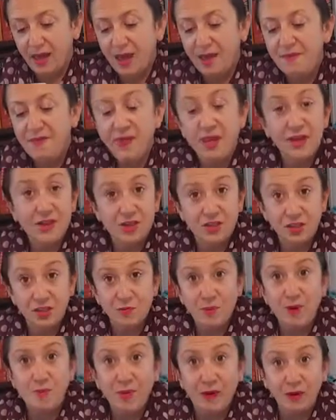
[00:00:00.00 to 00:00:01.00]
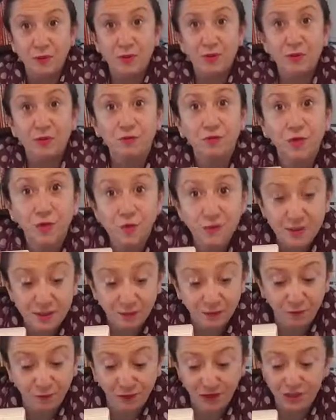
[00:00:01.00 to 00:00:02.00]
And then I do my backwards and forwards
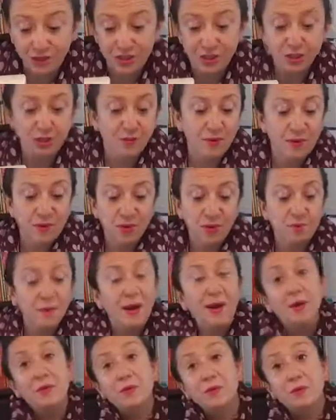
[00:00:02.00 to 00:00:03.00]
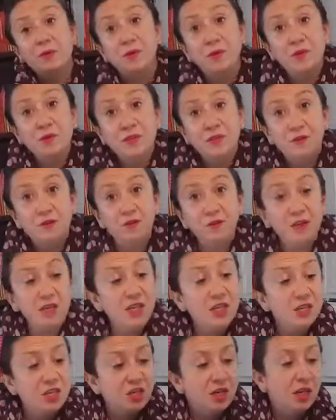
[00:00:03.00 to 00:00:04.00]
to finish. So I do backwards and forwards to
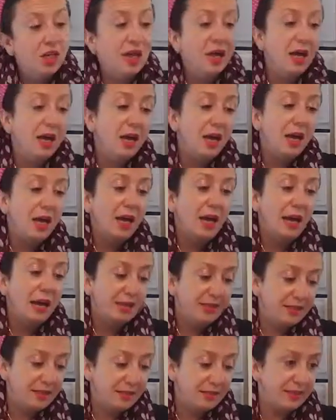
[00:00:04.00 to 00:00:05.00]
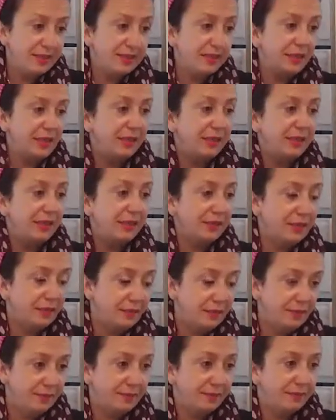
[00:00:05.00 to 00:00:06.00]
finish and to
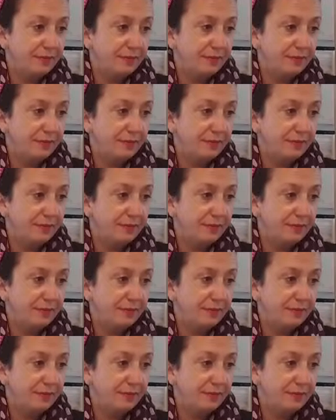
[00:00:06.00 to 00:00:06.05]
start.